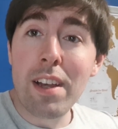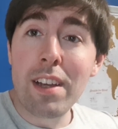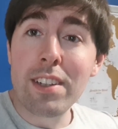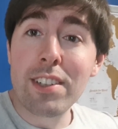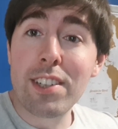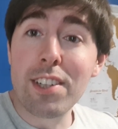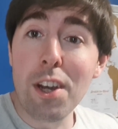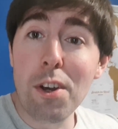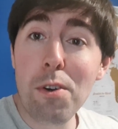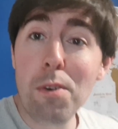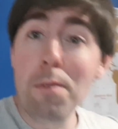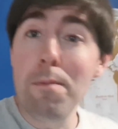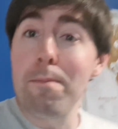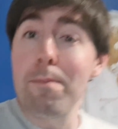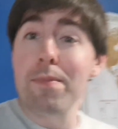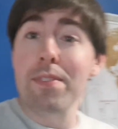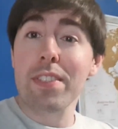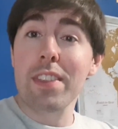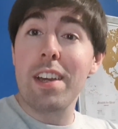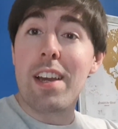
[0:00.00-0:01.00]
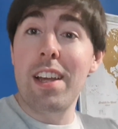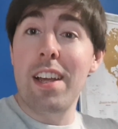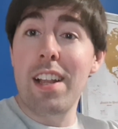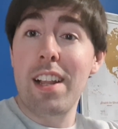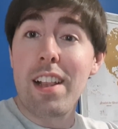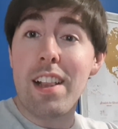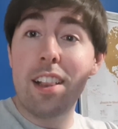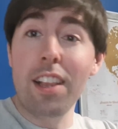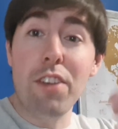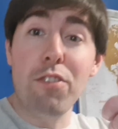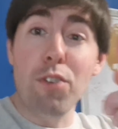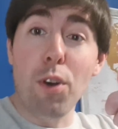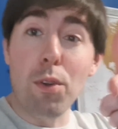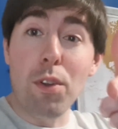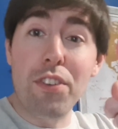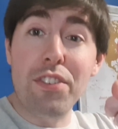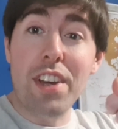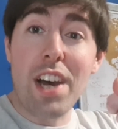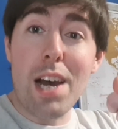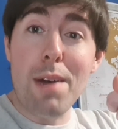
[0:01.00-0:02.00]
So, let's roll
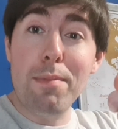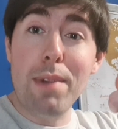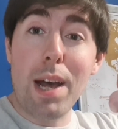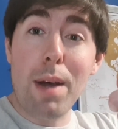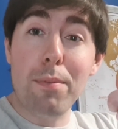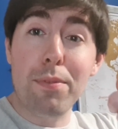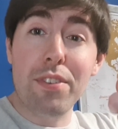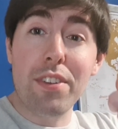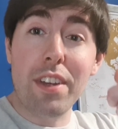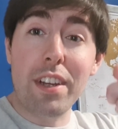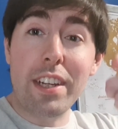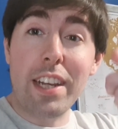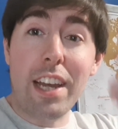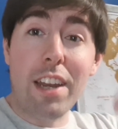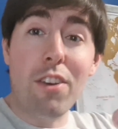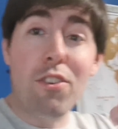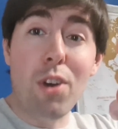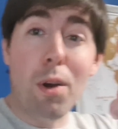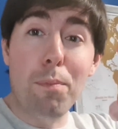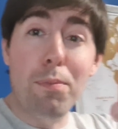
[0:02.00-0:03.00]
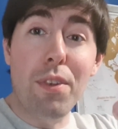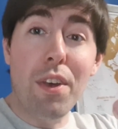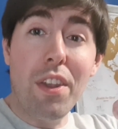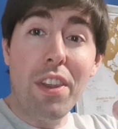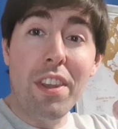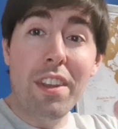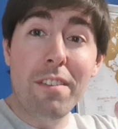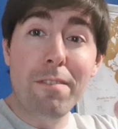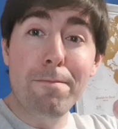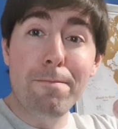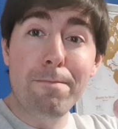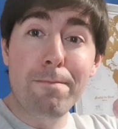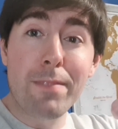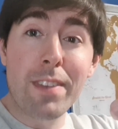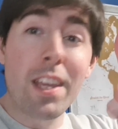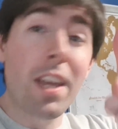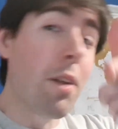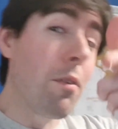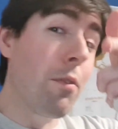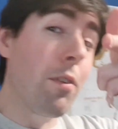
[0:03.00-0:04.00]
the time lapse and get the job done.
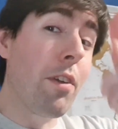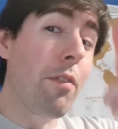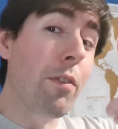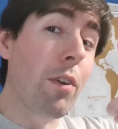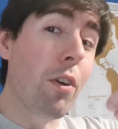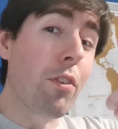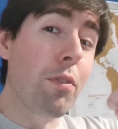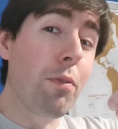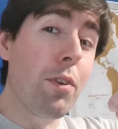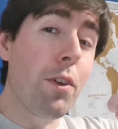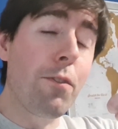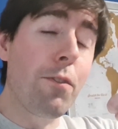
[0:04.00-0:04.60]
And we've even got some new